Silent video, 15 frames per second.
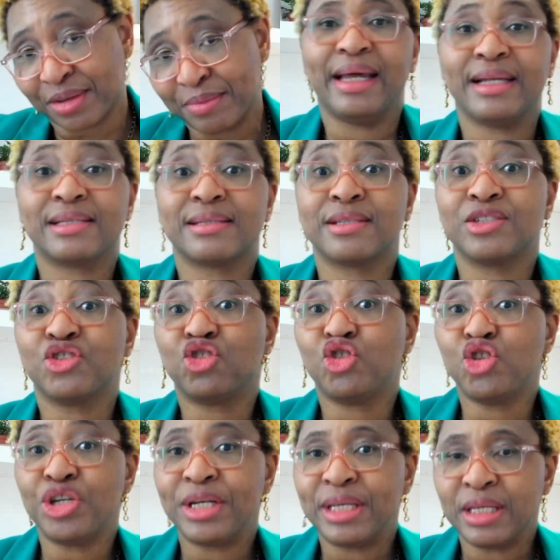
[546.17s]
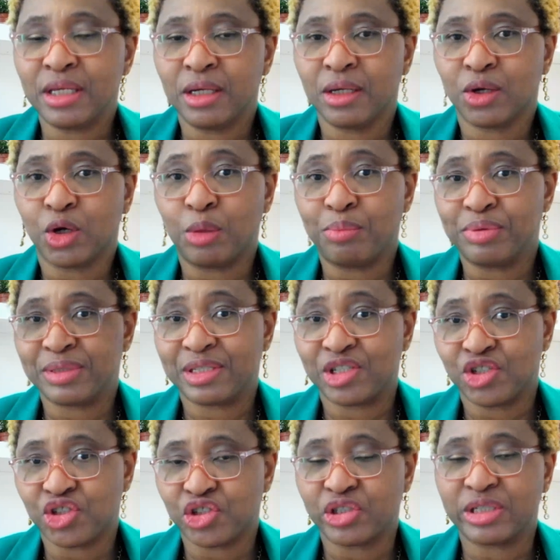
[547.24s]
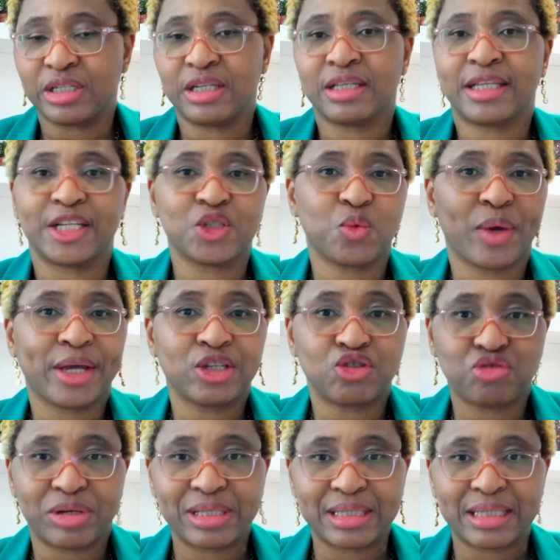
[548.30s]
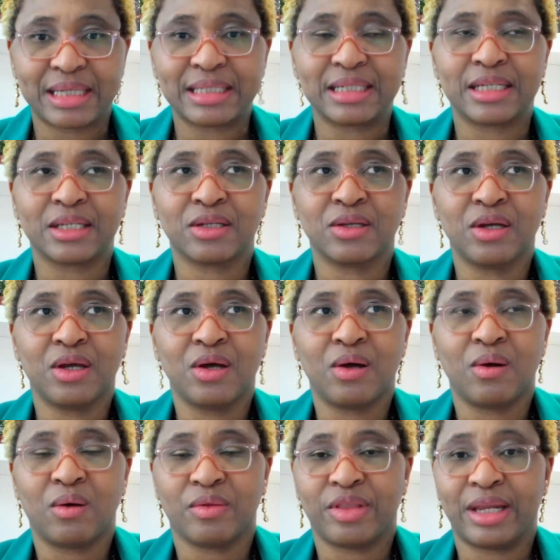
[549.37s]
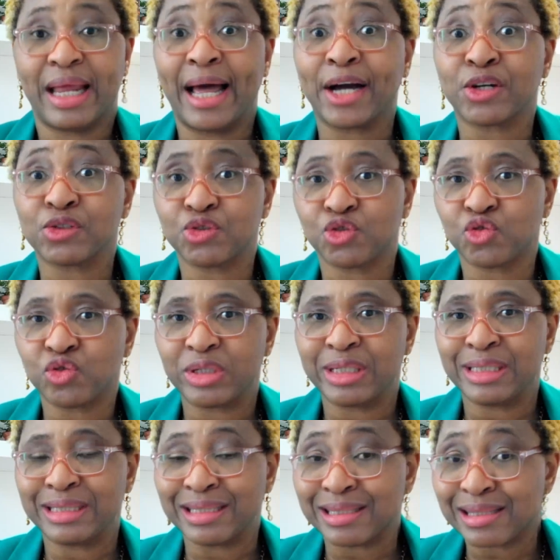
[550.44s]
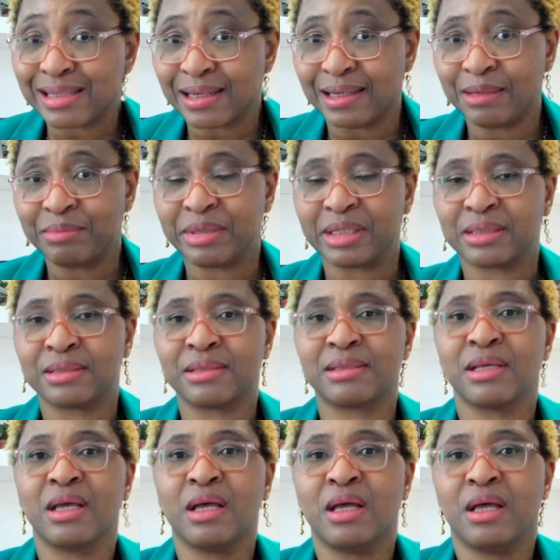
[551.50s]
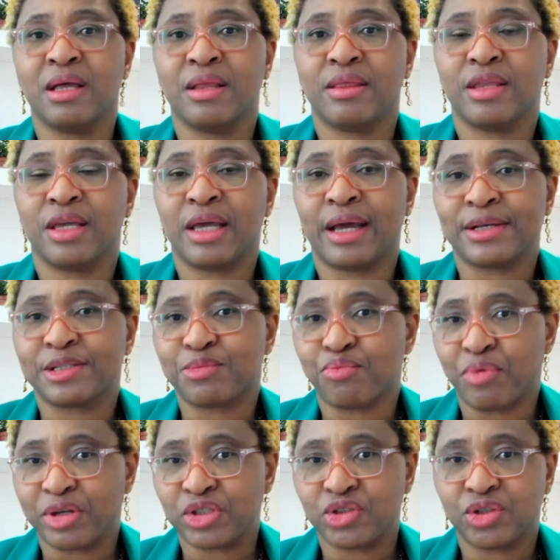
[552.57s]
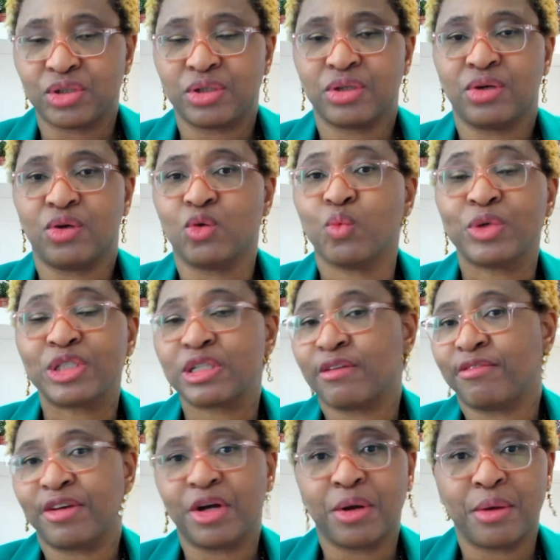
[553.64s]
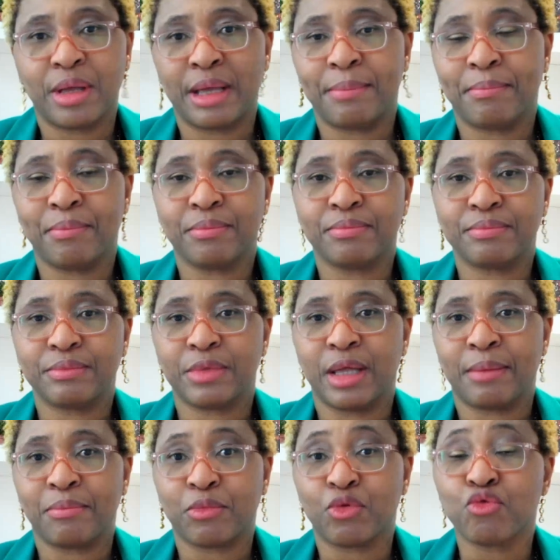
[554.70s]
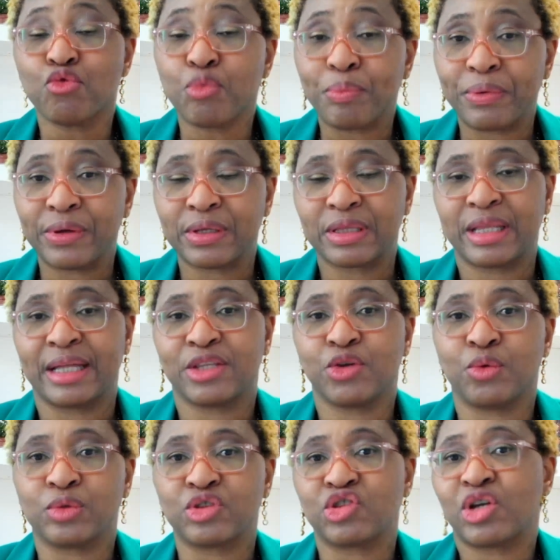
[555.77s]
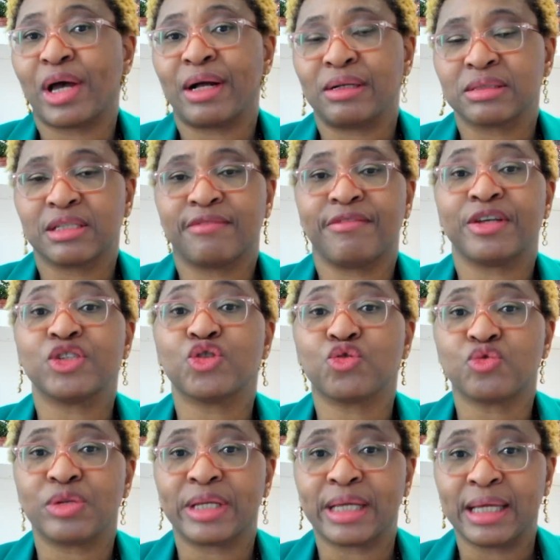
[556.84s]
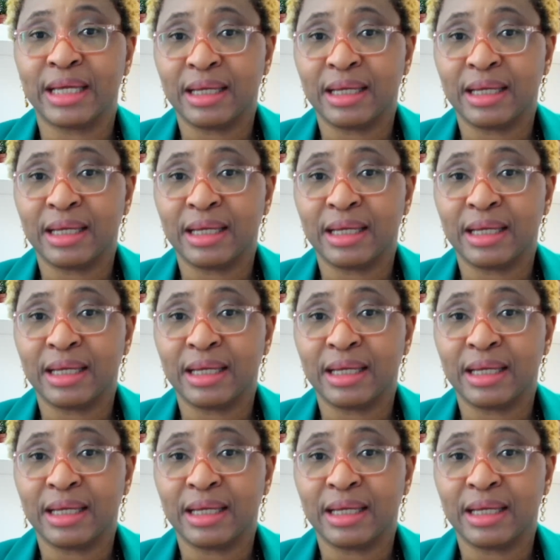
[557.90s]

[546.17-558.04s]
It's the gene composition that you are interested in or that actually determines the expression or whichever um, um, group that your child eventually